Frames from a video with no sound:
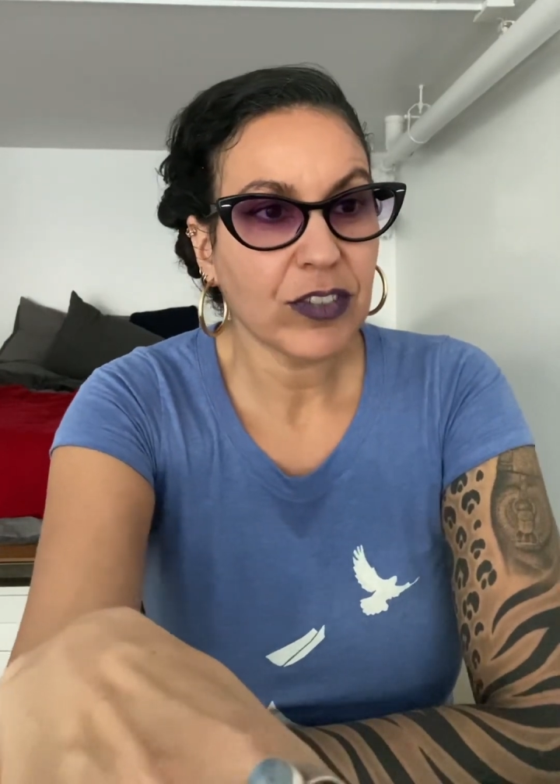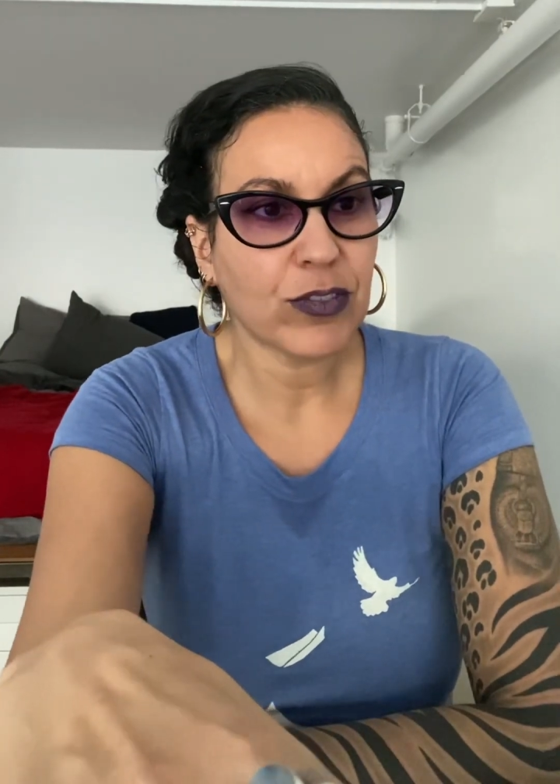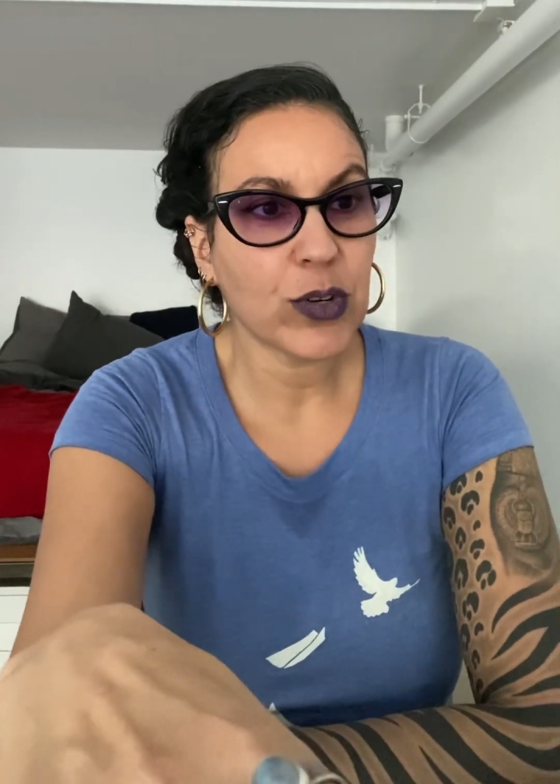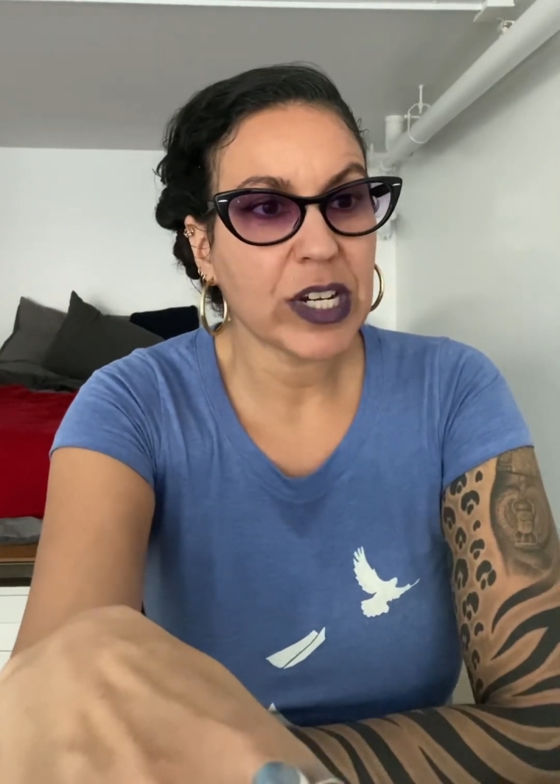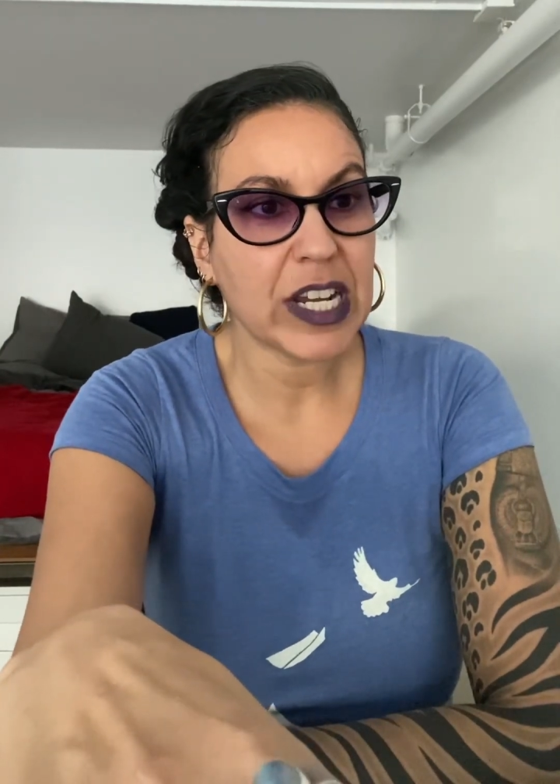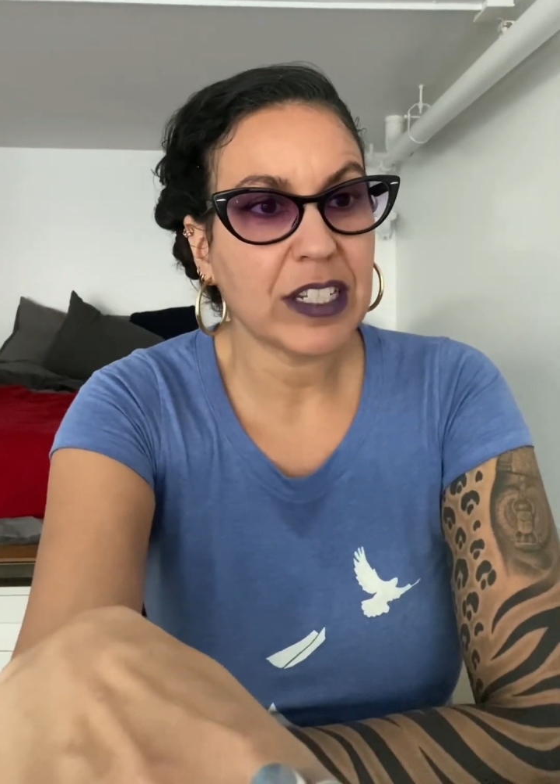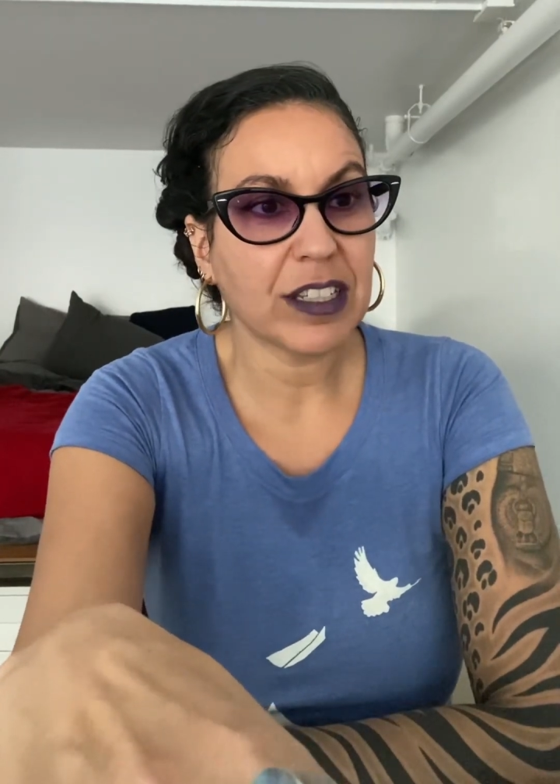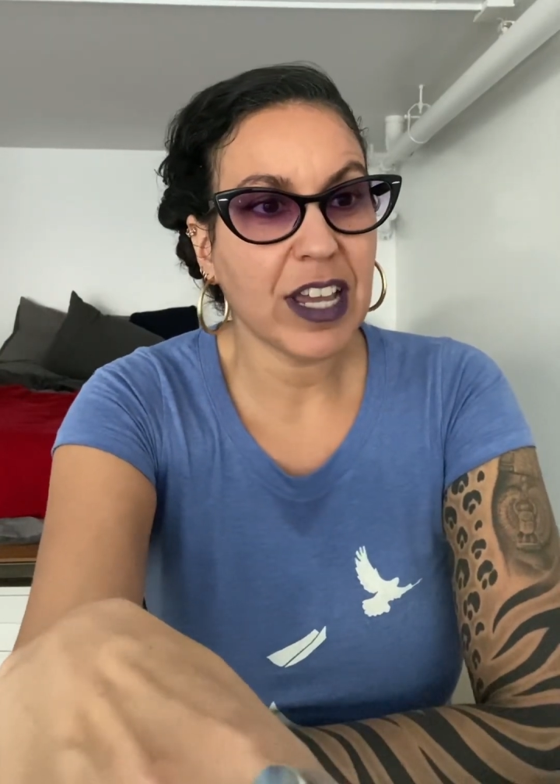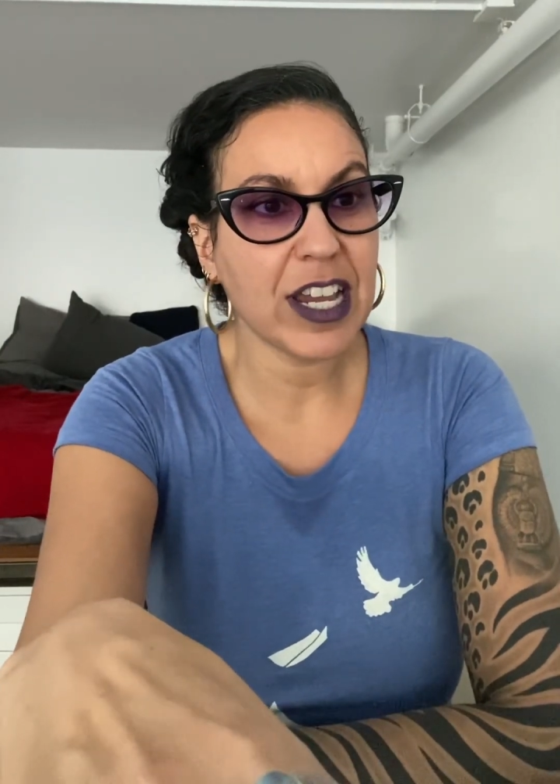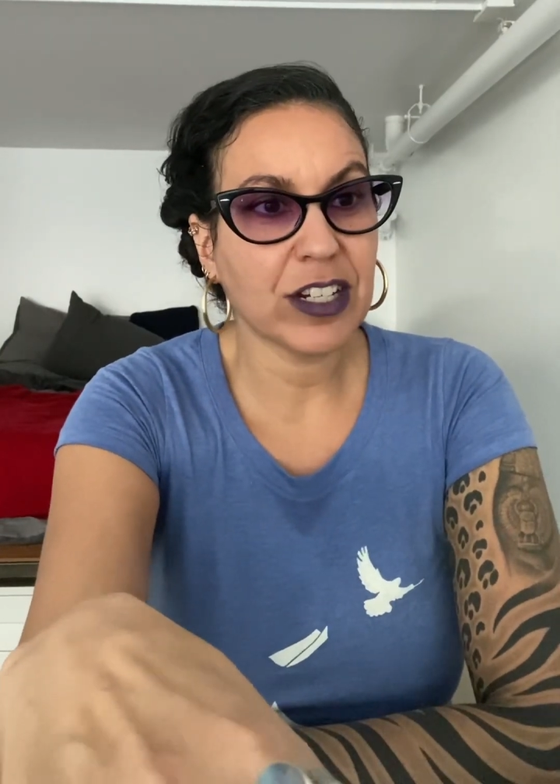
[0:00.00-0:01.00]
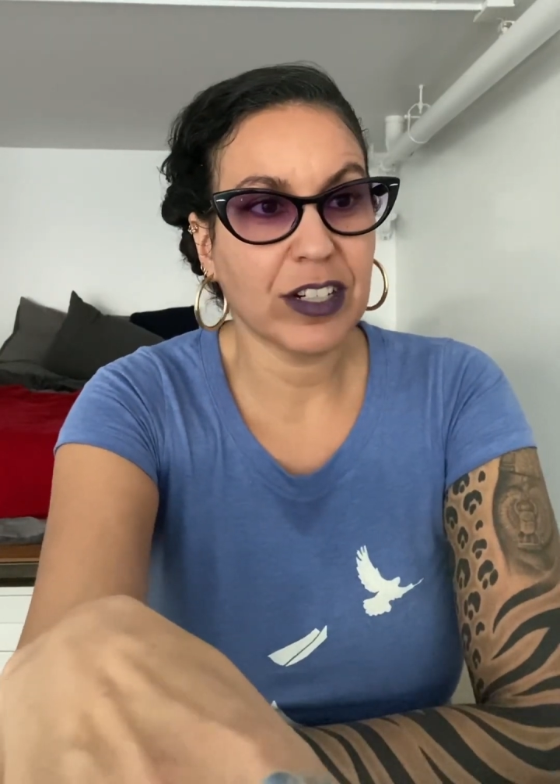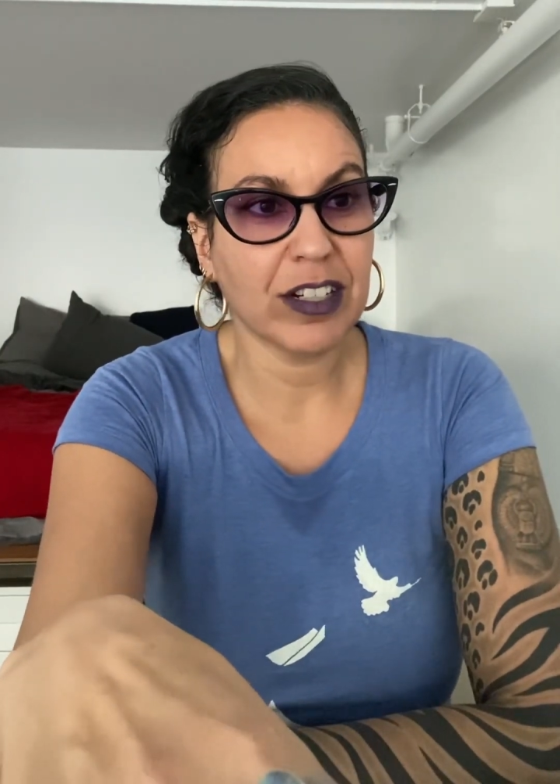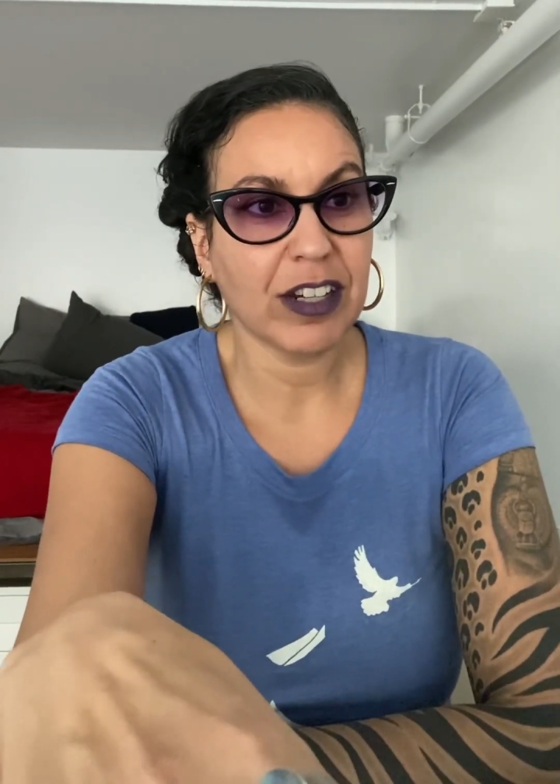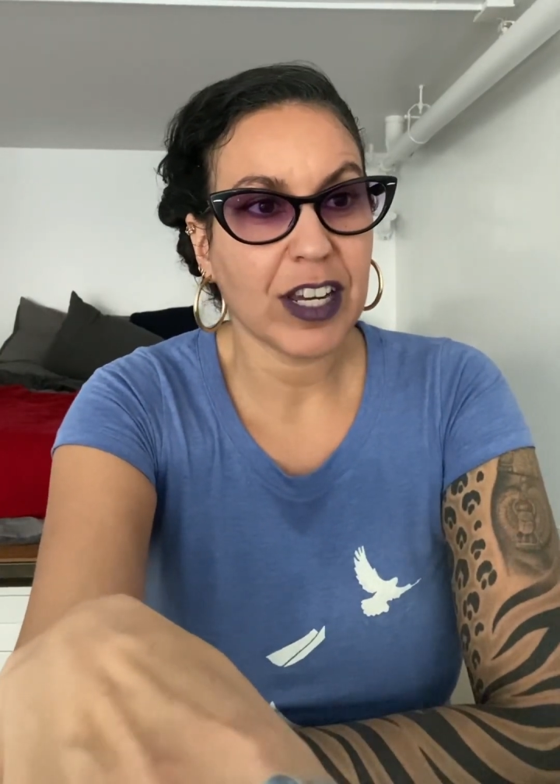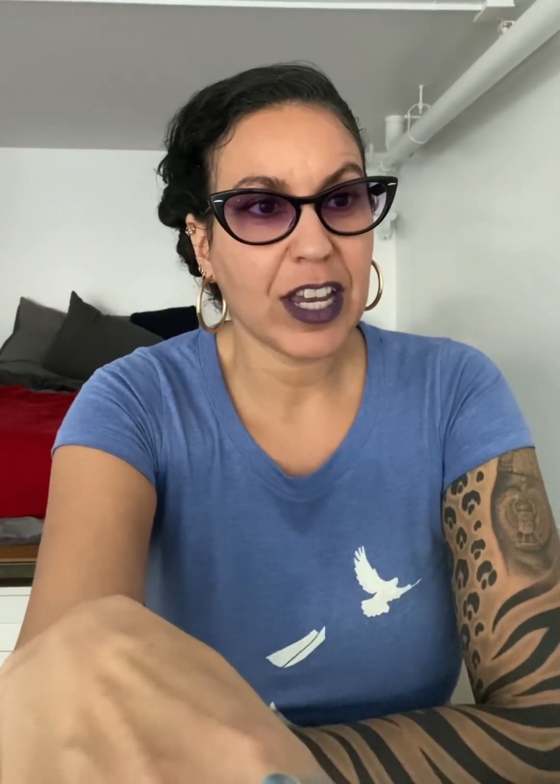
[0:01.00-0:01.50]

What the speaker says: 4 days later,